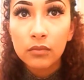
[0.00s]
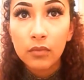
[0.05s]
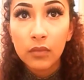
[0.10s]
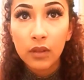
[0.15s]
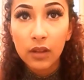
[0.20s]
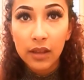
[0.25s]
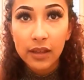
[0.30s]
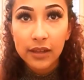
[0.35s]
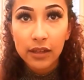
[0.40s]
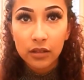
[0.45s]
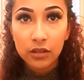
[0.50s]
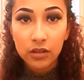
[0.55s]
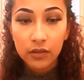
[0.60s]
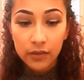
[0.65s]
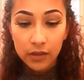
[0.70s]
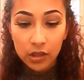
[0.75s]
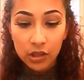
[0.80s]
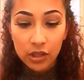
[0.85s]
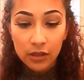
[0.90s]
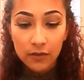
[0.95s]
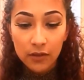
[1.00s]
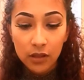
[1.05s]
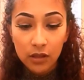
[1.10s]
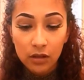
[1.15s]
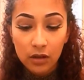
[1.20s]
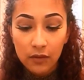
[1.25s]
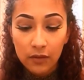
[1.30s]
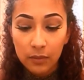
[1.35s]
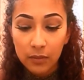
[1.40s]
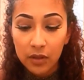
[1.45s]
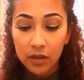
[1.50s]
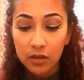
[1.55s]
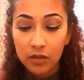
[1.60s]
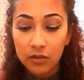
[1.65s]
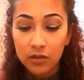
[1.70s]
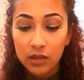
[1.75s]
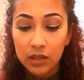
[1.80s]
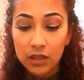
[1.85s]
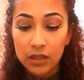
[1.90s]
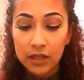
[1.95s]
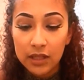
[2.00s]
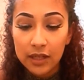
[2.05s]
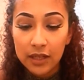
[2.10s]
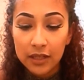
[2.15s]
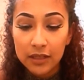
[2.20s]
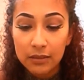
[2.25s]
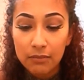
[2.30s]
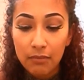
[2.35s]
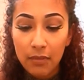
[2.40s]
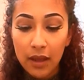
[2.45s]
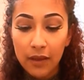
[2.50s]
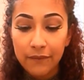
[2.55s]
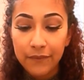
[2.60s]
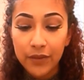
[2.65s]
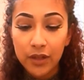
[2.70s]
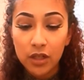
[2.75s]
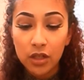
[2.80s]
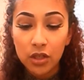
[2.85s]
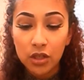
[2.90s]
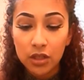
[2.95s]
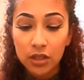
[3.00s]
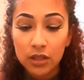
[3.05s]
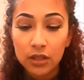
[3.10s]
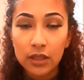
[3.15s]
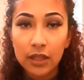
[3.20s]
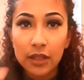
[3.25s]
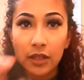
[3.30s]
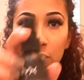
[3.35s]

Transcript: And now to finish everything off, I'm going to use this NYX Matte Finish Setting